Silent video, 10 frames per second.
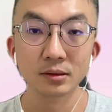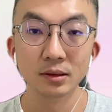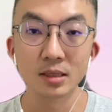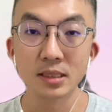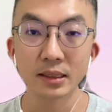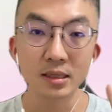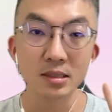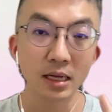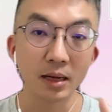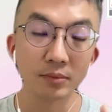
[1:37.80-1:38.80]
The second
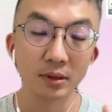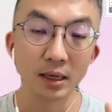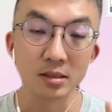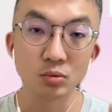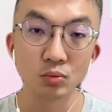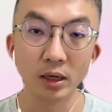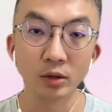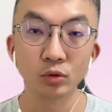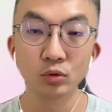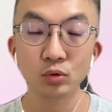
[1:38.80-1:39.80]
step that we are
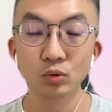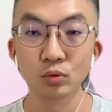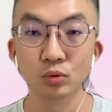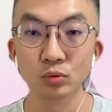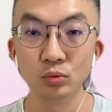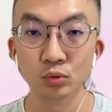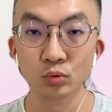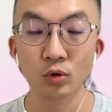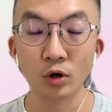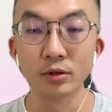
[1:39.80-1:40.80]
going to do
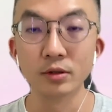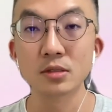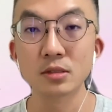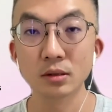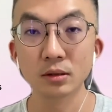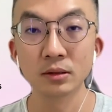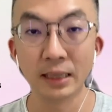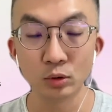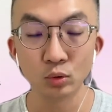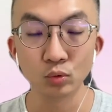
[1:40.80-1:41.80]
on
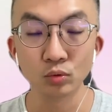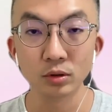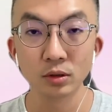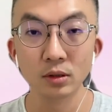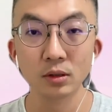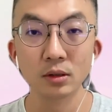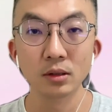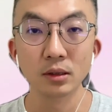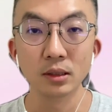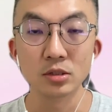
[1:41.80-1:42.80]
day 2
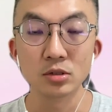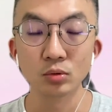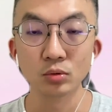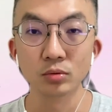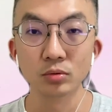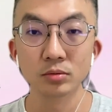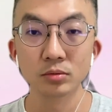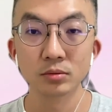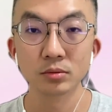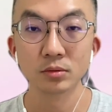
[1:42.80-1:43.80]
is to
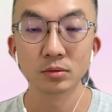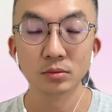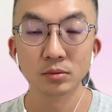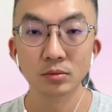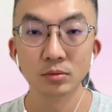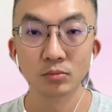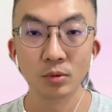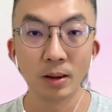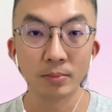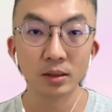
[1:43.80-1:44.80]

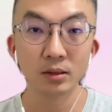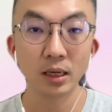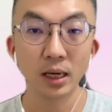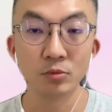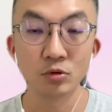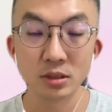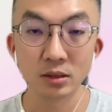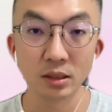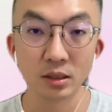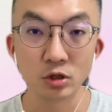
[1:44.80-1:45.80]
remember I'm
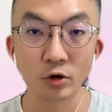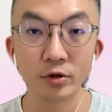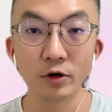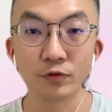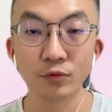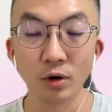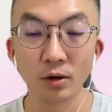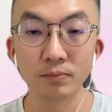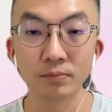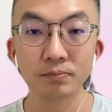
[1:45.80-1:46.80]
using the story of
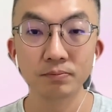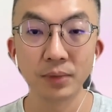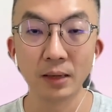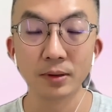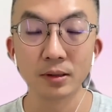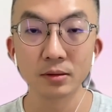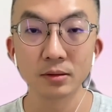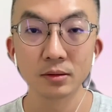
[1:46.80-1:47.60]
rock, paper.